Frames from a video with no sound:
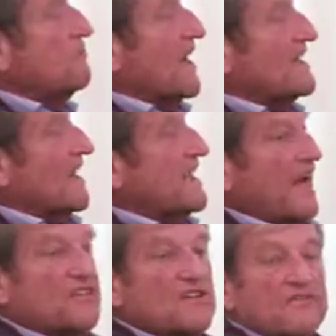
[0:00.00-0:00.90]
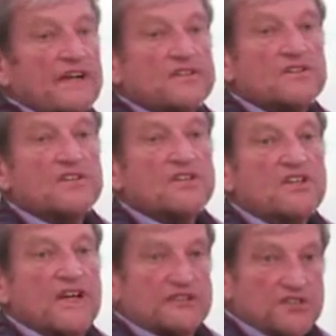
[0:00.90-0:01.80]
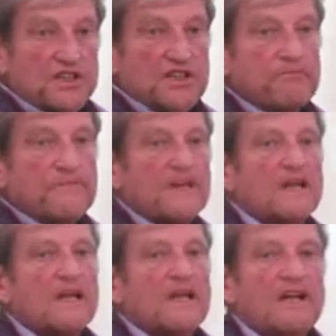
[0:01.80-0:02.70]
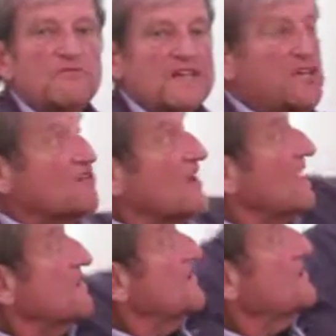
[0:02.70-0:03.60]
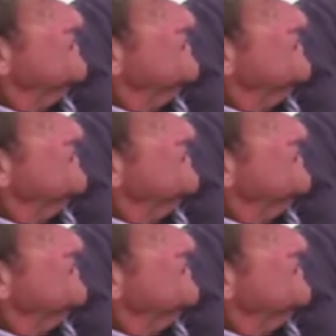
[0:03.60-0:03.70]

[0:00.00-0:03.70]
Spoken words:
Mackay excavation DKG. And when he started,